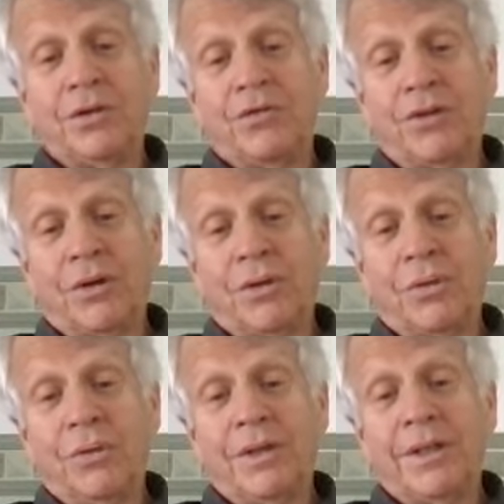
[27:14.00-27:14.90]

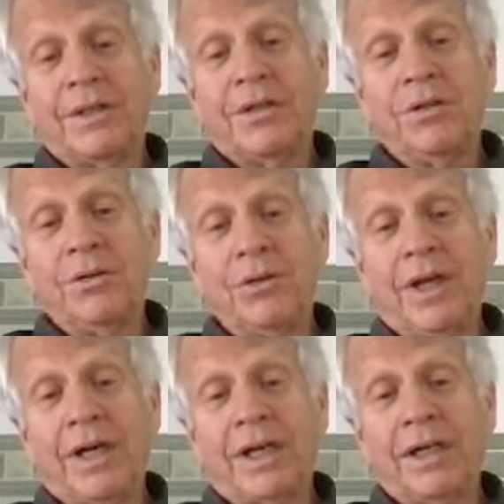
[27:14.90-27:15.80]
So to do
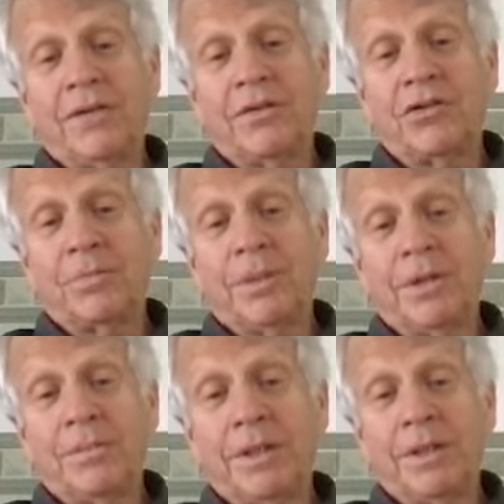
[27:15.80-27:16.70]
that kind of
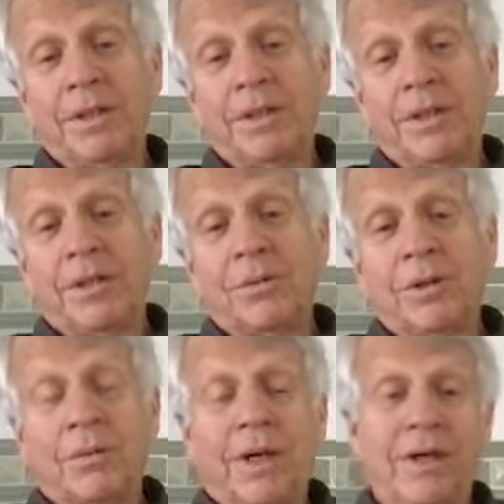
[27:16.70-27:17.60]
experiment
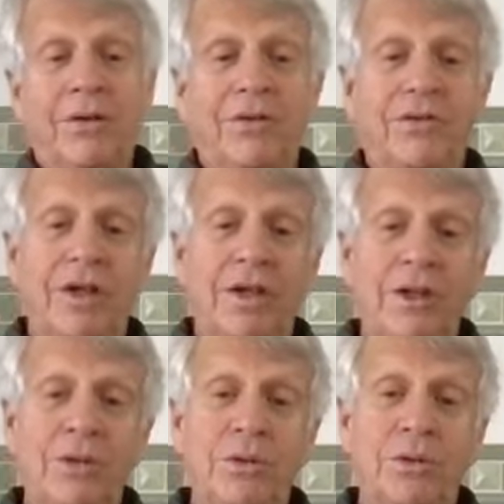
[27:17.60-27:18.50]
requires a
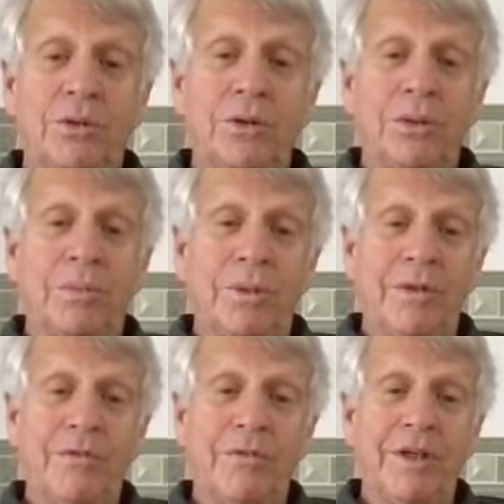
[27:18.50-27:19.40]
huge group.
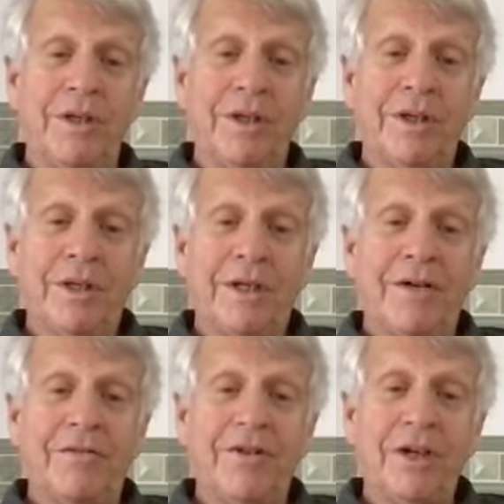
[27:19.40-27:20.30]
If the
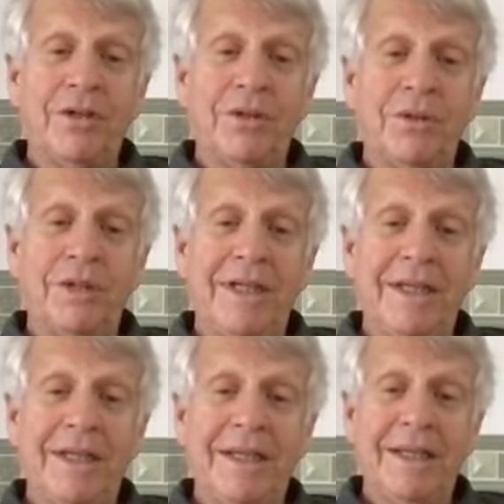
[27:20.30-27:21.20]
effect you
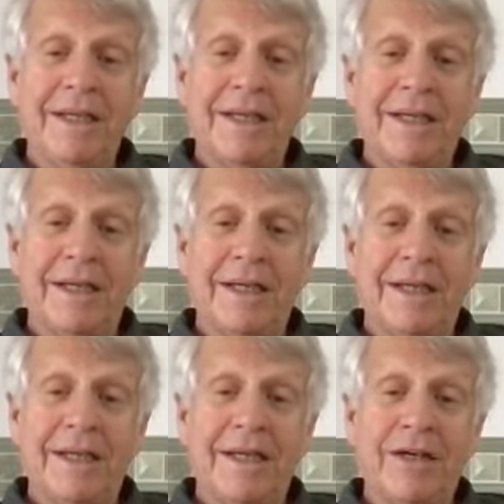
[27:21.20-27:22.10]
need
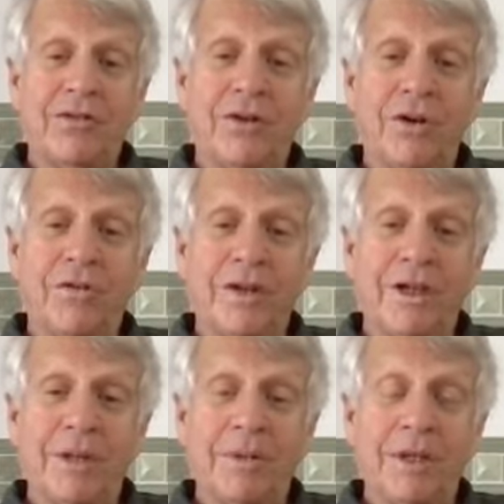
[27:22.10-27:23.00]
has to
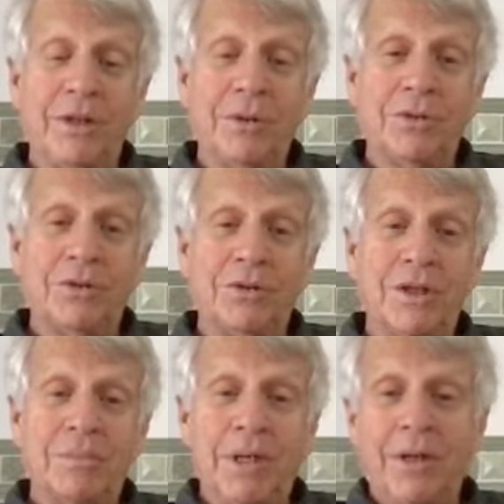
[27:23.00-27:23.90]
overcome a huge
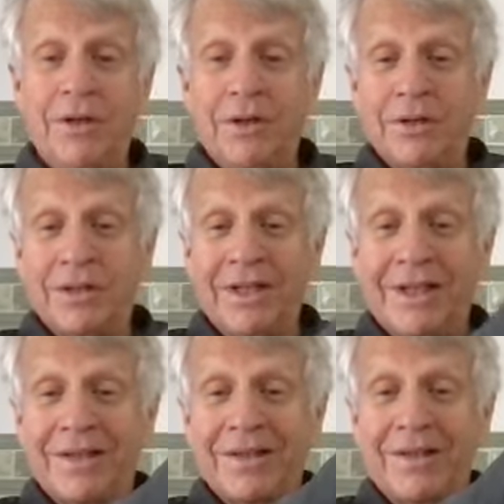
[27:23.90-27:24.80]
barrier to
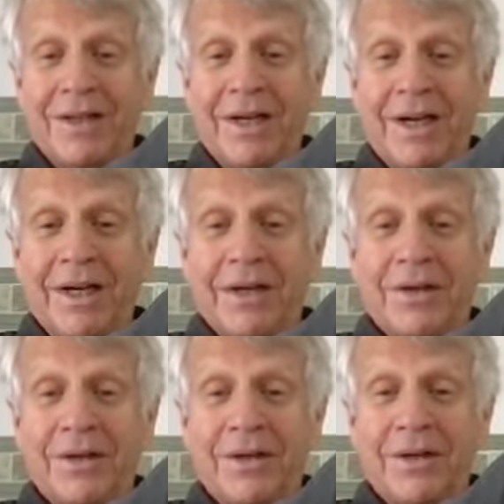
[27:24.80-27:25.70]
get a little
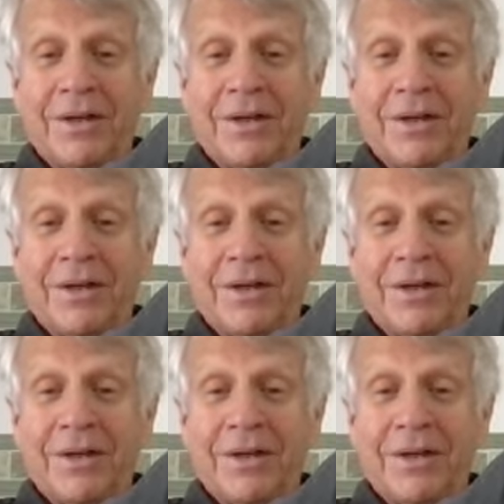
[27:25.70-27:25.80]
higher,